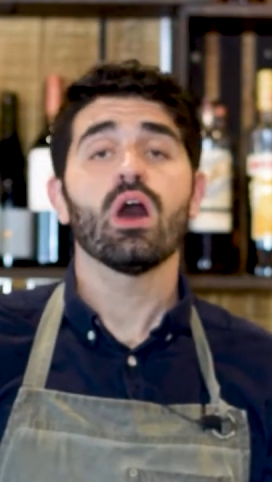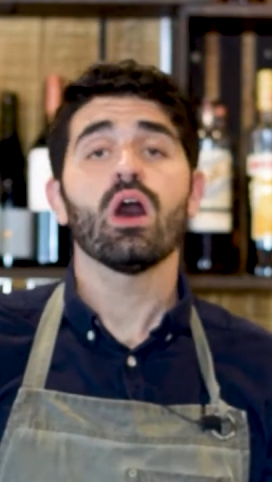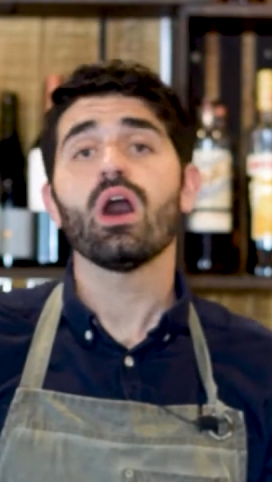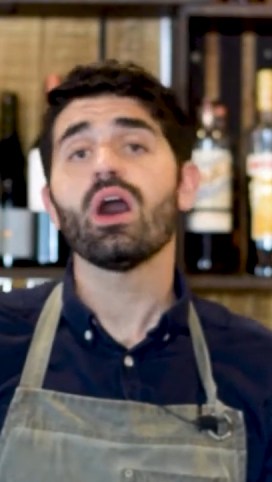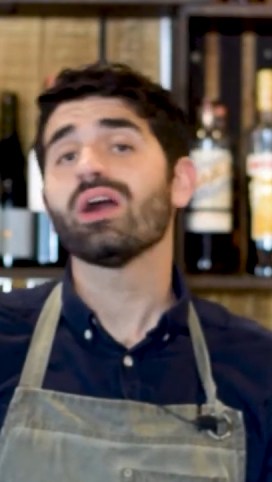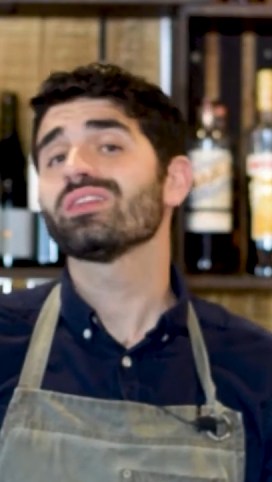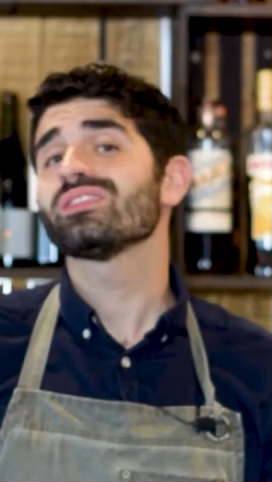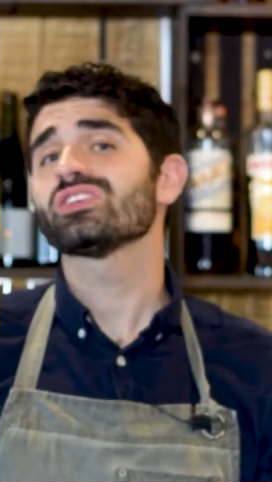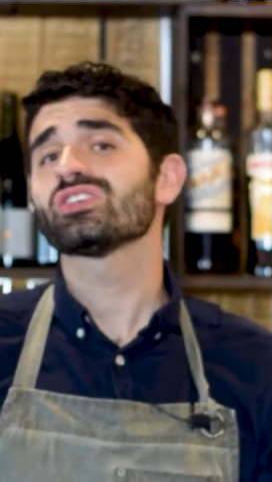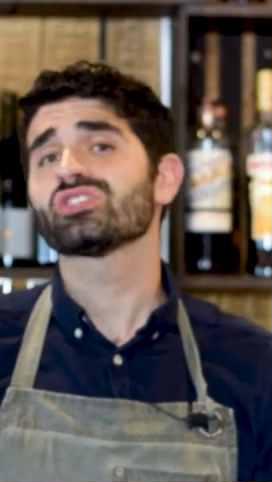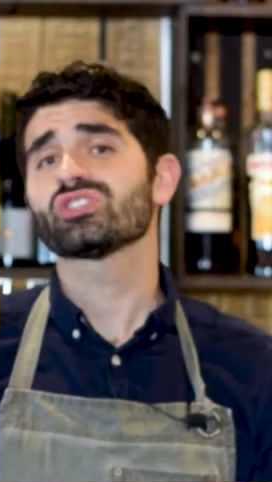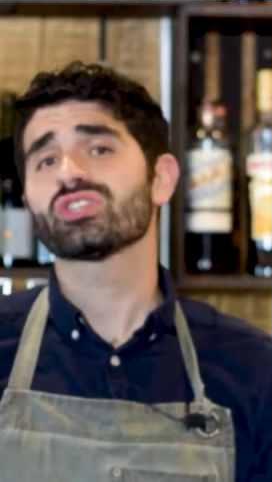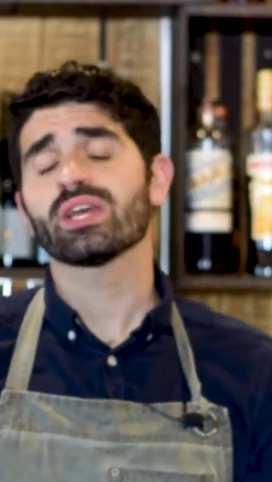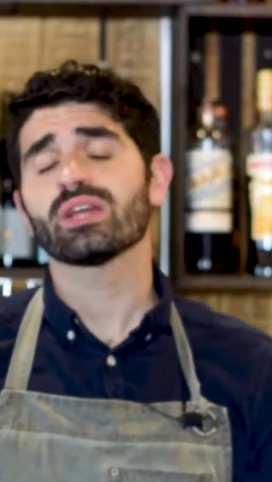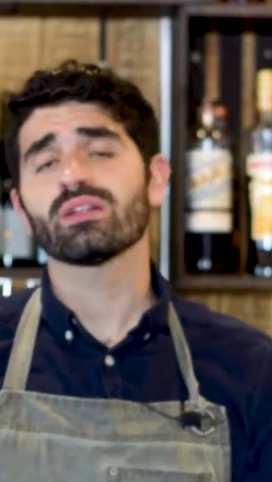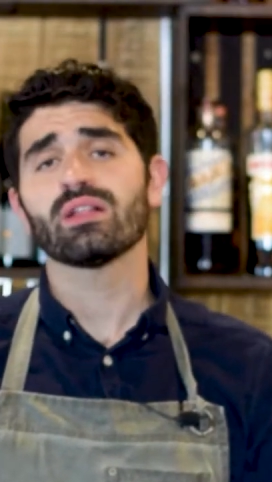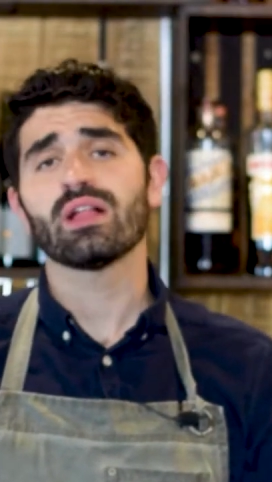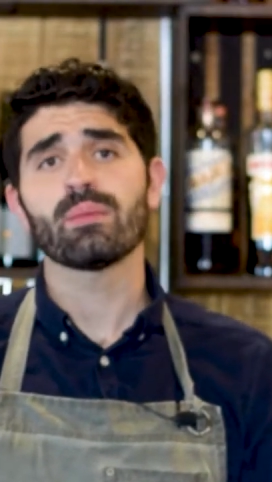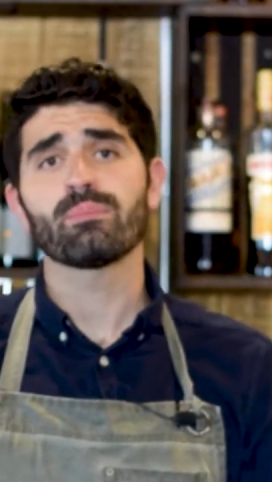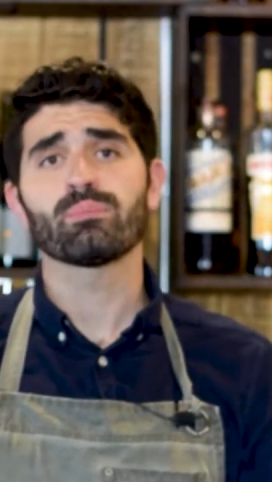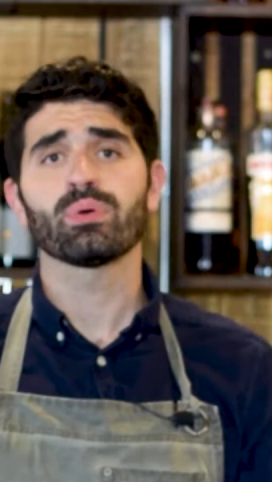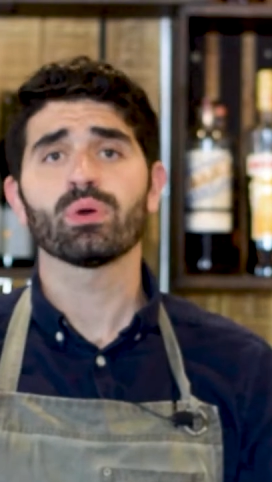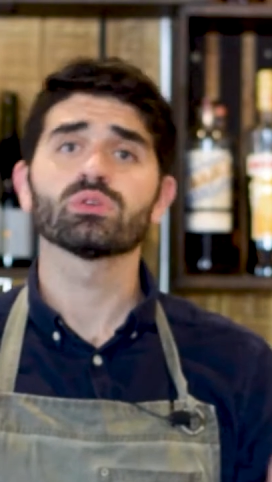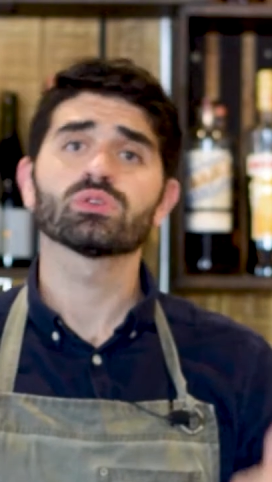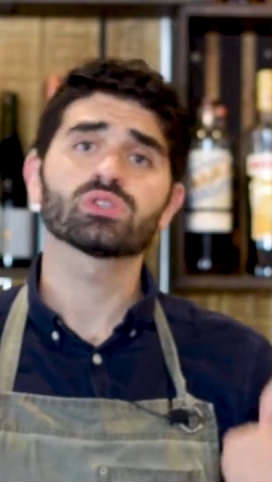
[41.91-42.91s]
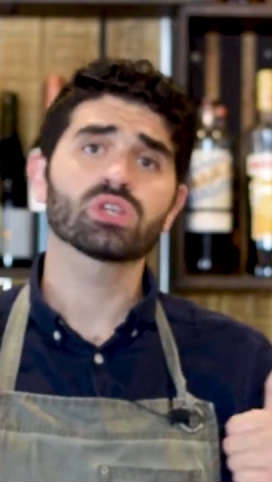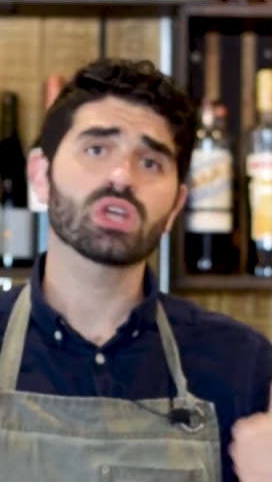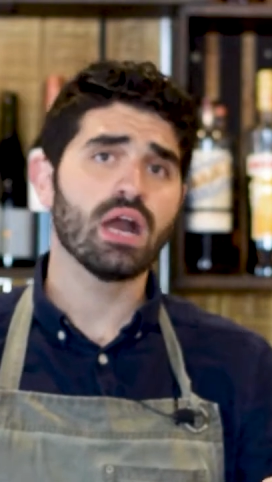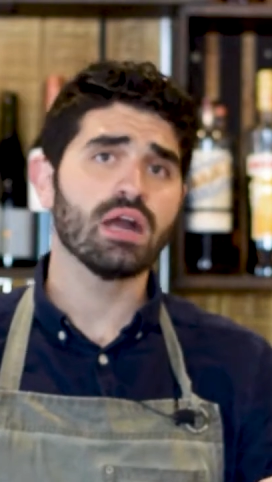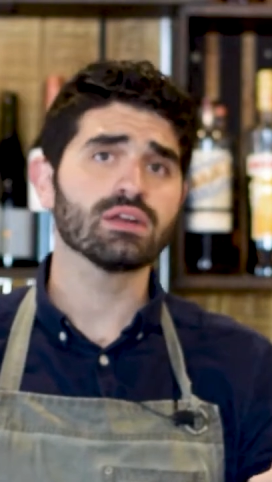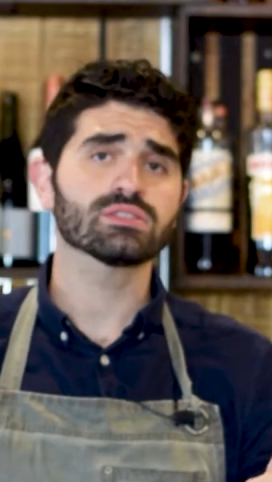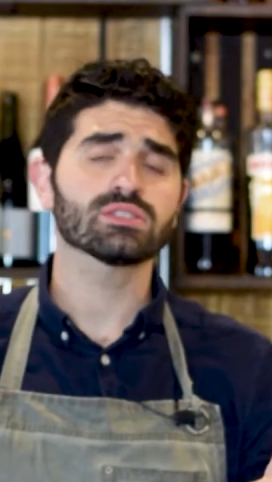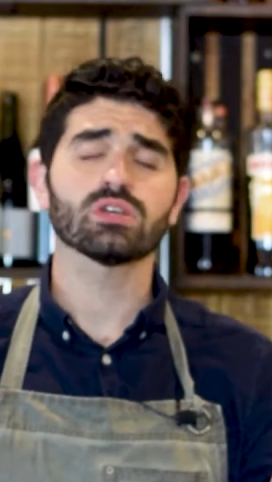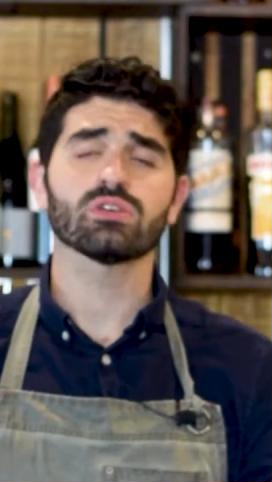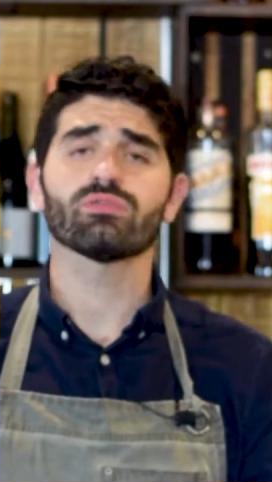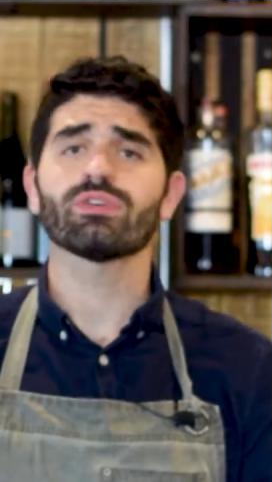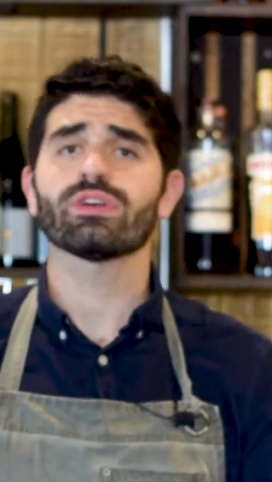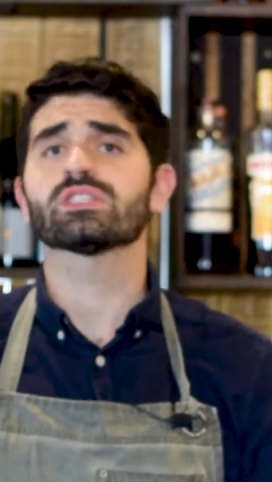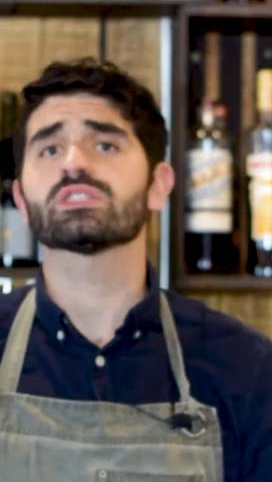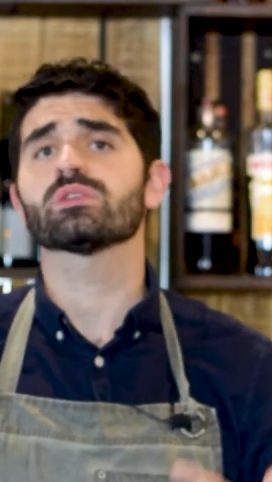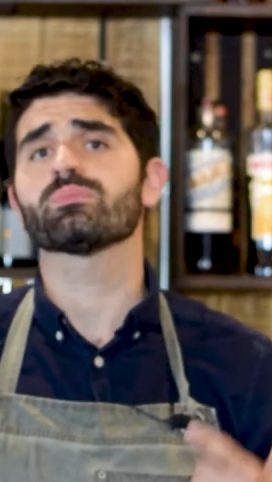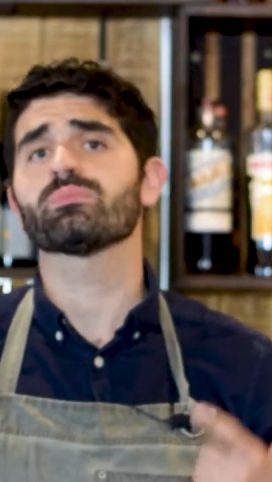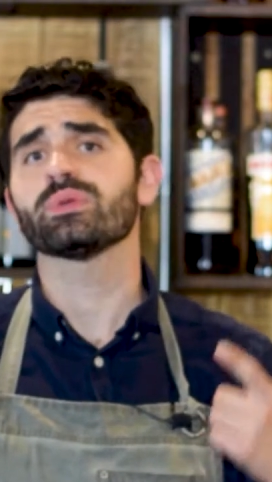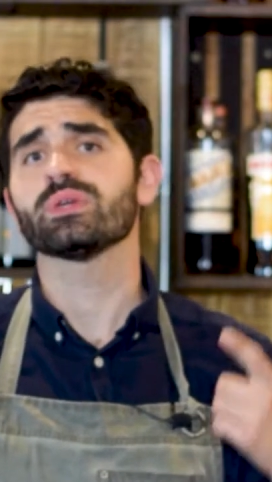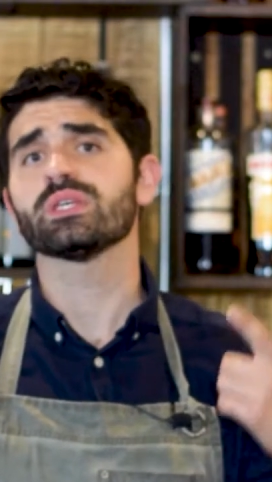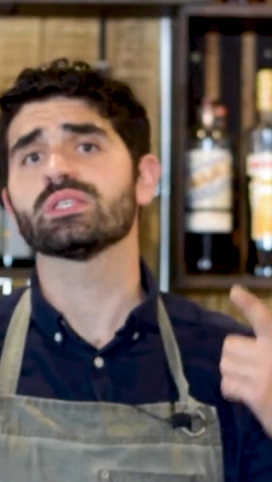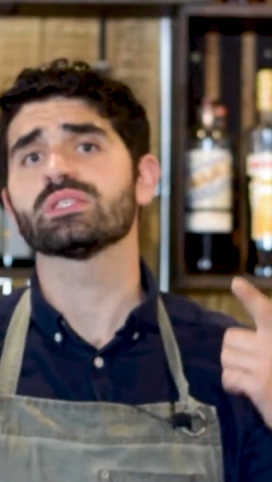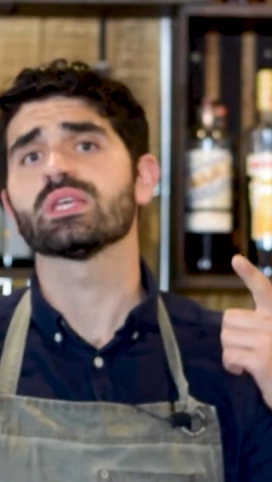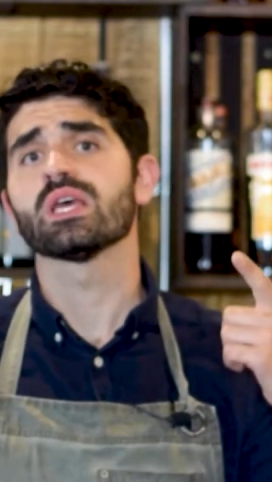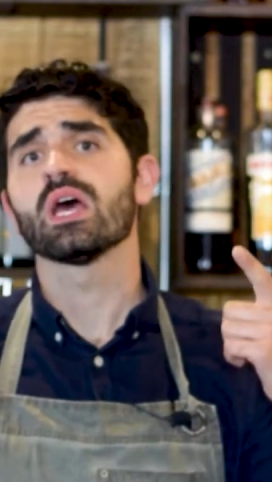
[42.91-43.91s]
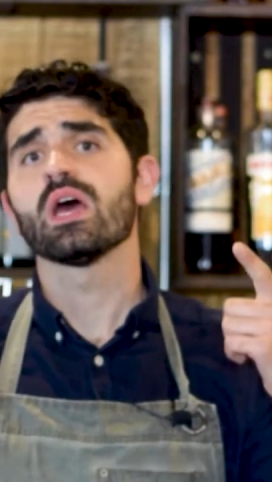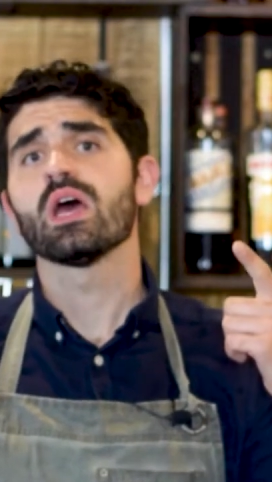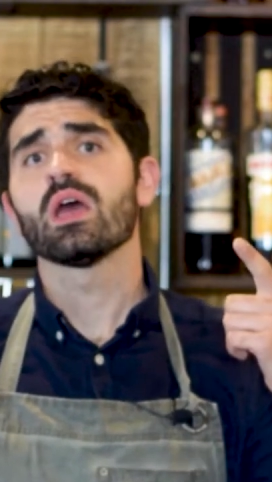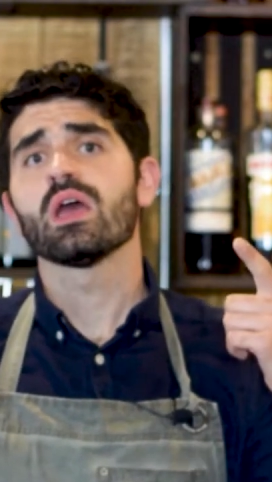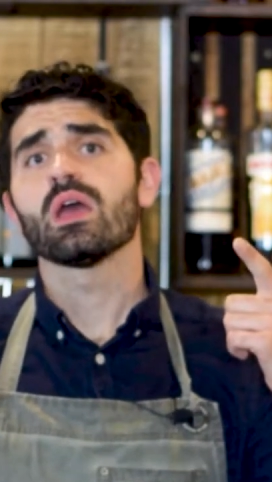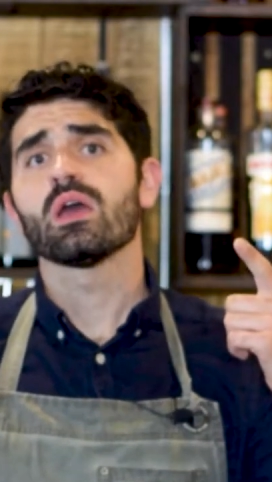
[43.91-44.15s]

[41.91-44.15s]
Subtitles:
On this channel, I post cocktail recipes,